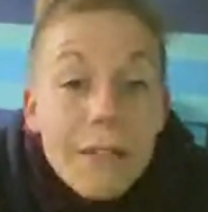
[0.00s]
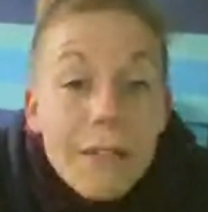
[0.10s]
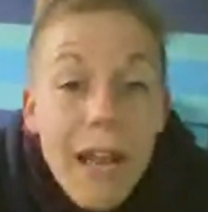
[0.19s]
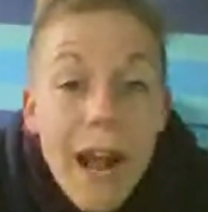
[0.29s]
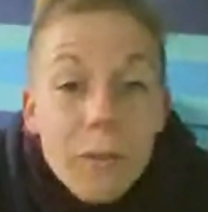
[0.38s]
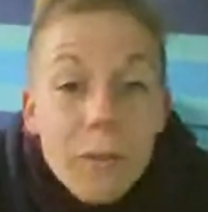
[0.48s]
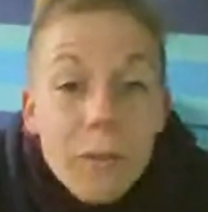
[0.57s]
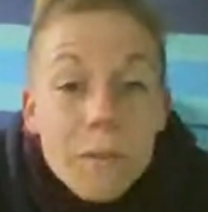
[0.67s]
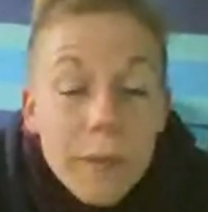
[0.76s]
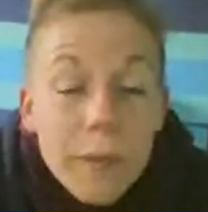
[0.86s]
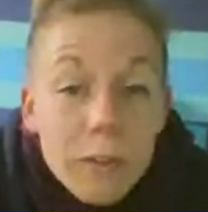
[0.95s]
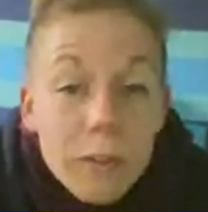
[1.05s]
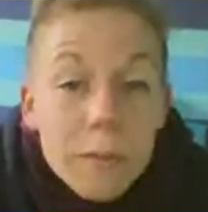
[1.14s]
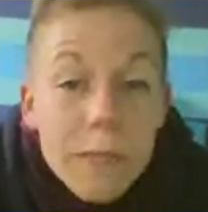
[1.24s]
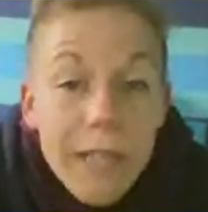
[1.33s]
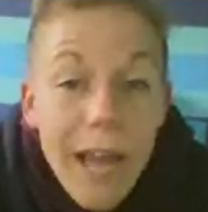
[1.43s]
And even now that we've
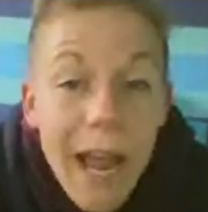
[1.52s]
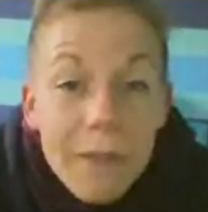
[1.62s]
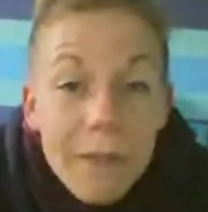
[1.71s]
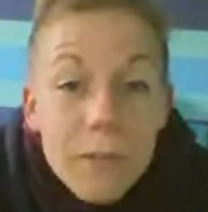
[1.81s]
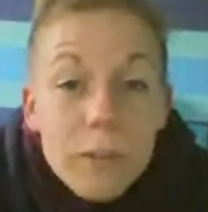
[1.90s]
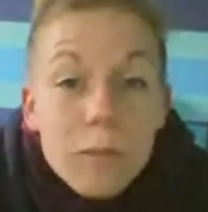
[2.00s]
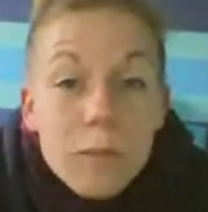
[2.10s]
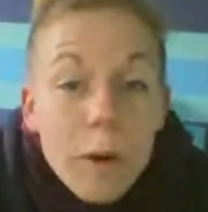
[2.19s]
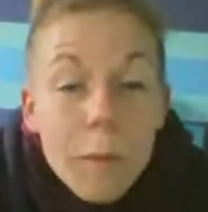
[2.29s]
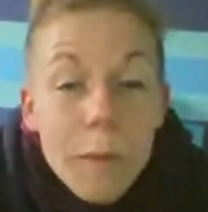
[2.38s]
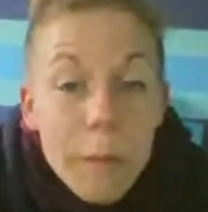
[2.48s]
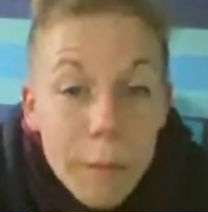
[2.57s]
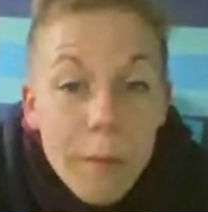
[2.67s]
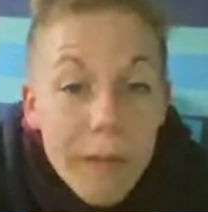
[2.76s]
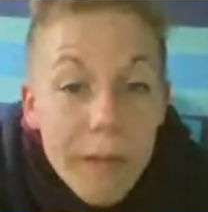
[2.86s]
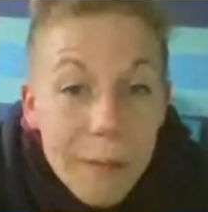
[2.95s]
split our groups in half, there's more and more
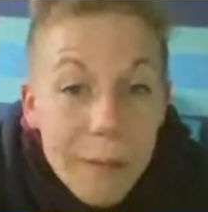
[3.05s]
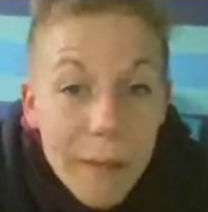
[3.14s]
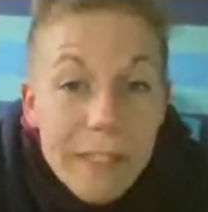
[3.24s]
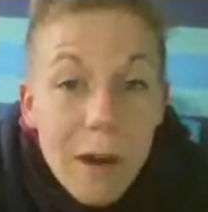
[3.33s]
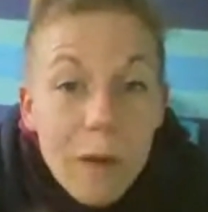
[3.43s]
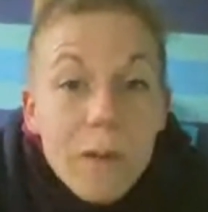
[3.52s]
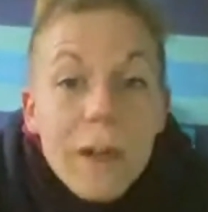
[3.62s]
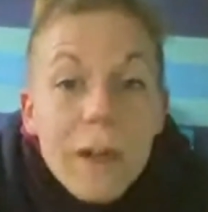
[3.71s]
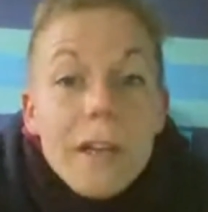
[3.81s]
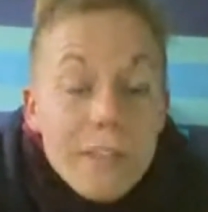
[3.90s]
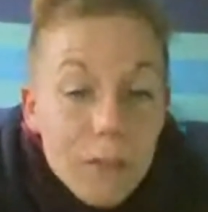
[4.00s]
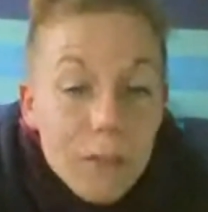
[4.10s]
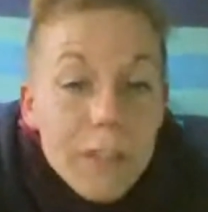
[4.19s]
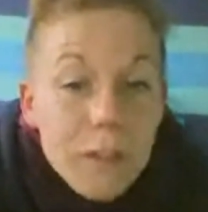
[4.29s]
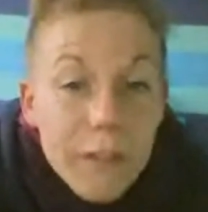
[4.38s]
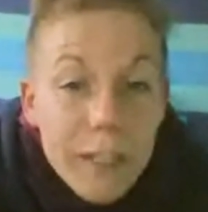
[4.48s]
people promoting, like myself,
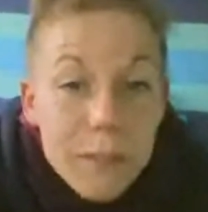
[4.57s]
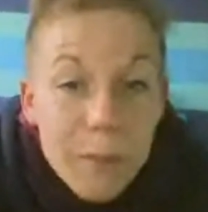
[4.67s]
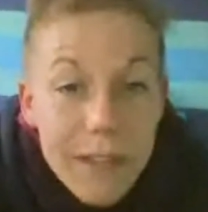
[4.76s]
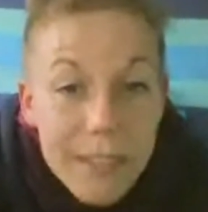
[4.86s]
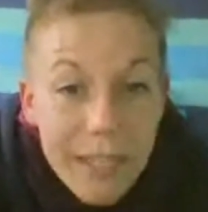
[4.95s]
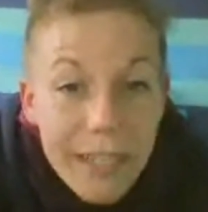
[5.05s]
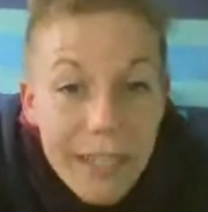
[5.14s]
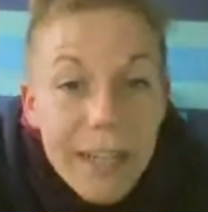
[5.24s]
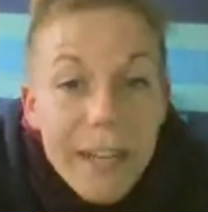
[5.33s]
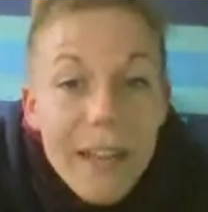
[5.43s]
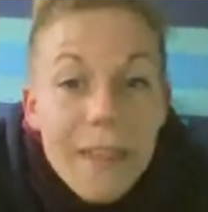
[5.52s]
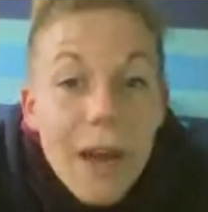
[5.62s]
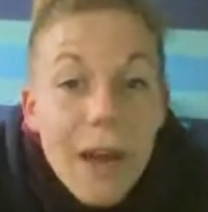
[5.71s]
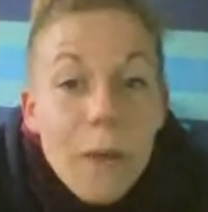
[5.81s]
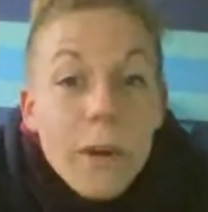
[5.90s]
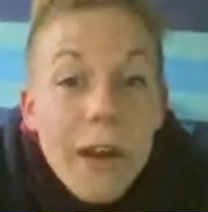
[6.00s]
to regional vice president,
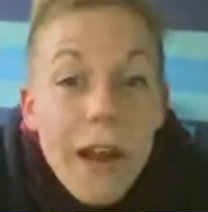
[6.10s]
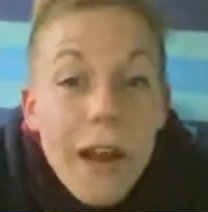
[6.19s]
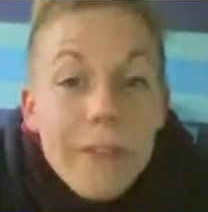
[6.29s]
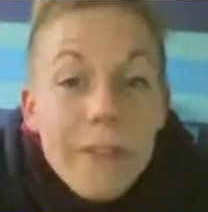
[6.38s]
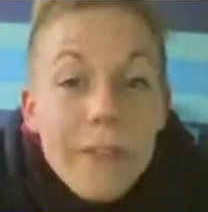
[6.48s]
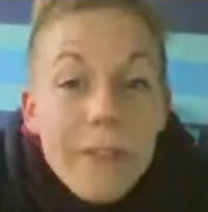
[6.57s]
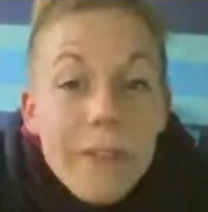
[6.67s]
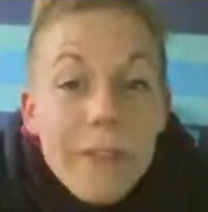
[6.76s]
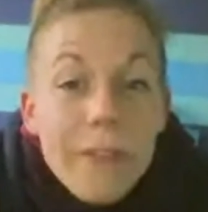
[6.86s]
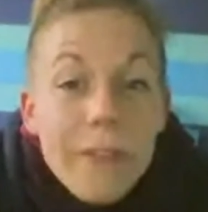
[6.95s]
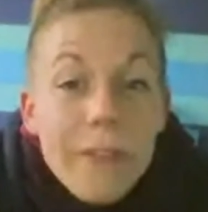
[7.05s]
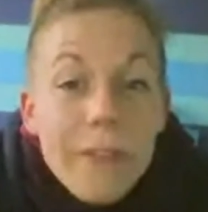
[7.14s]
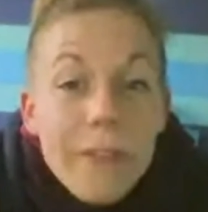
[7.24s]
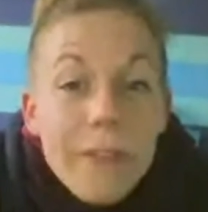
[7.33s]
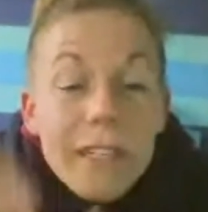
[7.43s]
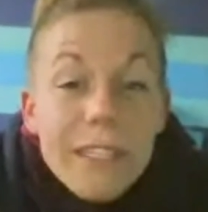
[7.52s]
that we're having
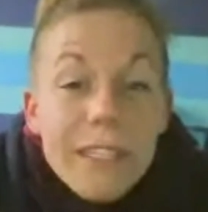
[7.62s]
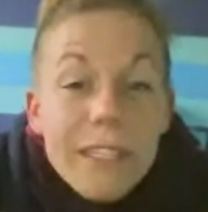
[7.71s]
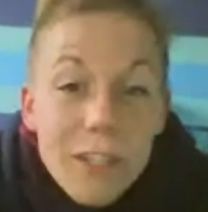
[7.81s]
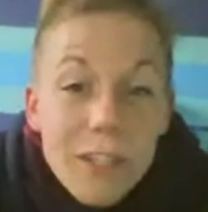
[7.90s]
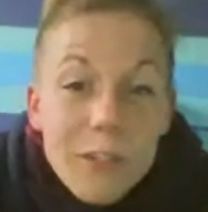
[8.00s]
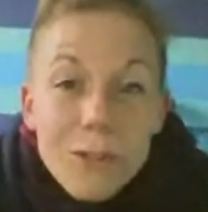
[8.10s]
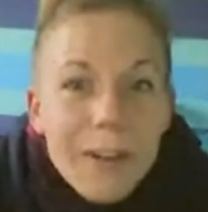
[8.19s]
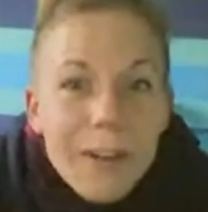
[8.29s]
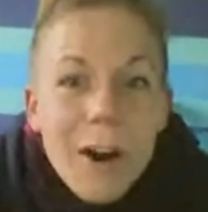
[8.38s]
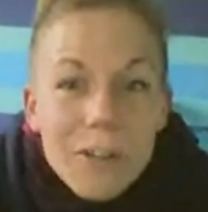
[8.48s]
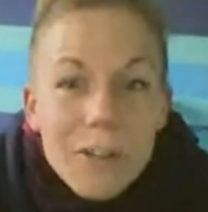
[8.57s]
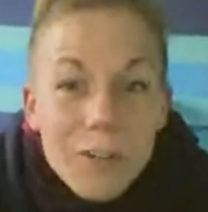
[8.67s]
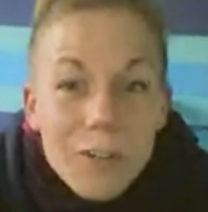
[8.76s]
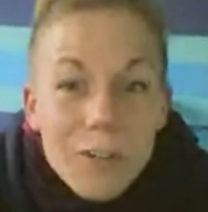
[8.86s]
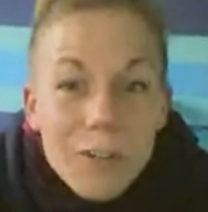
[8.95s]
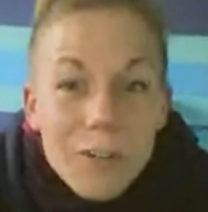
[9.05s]
to continue to
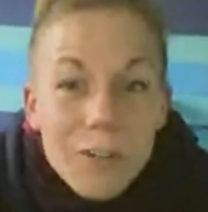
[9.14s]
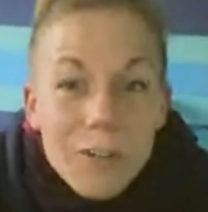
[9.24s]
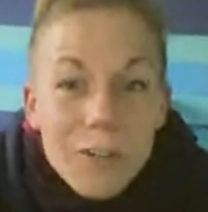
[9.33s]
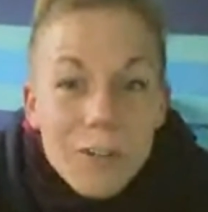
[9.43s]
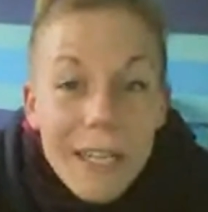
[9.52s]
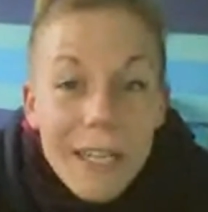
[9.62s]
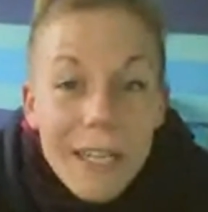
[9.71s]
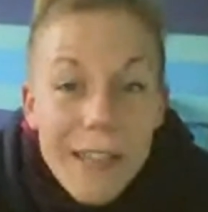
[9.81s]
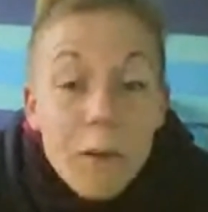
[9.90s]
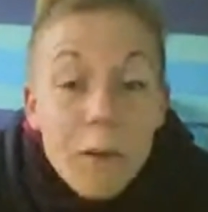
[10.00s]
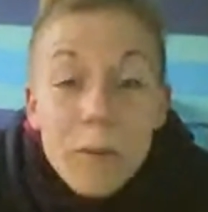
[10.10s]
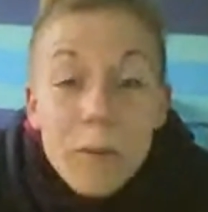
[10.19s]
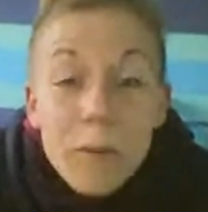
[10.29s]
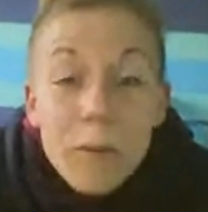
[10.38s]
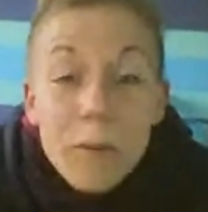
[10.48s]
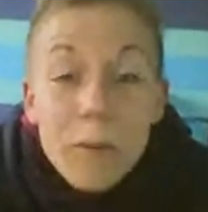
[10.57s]
expand our trainings.
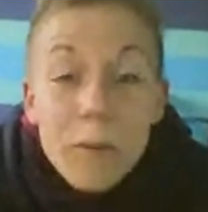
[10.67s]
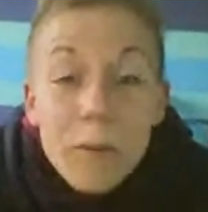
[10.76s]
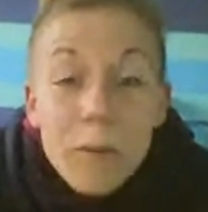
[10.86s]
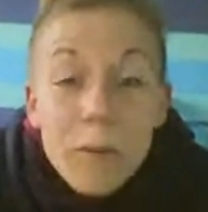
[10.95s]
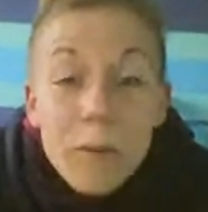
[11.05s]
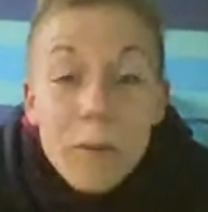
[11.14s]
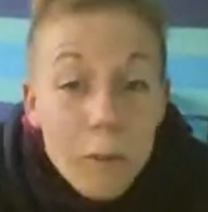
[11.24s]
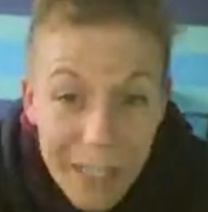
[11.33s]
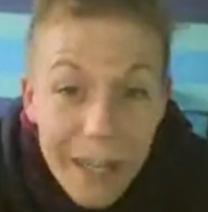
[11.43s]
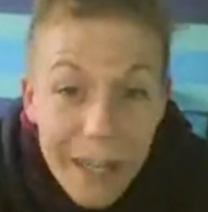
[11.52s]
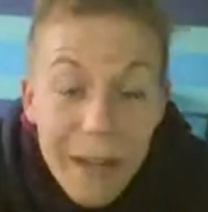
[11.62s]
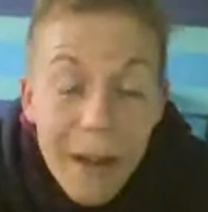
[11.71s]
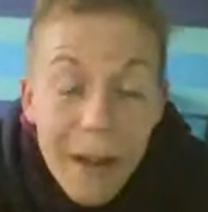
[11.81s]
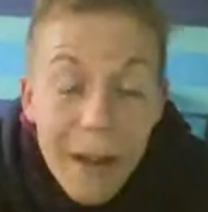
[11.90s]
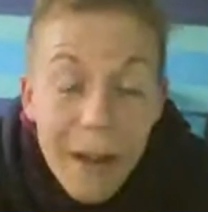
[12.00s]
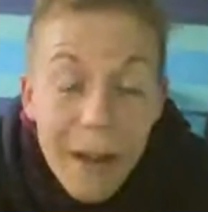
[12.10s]
And that's just a small local
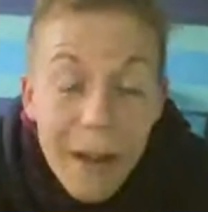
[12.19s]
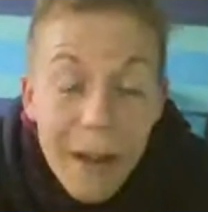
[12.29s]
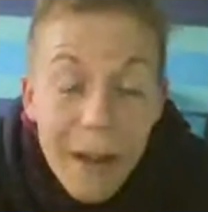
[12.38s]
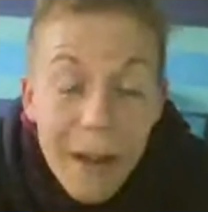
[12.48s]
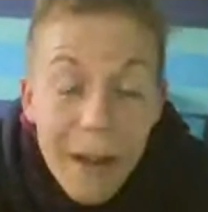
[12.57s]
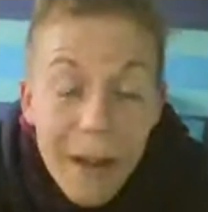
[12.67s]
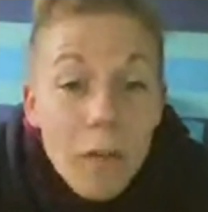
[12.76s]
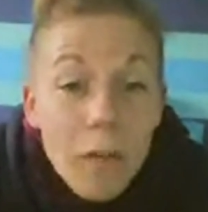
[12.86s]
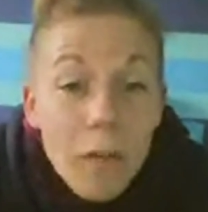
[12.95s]
group in New Jersey.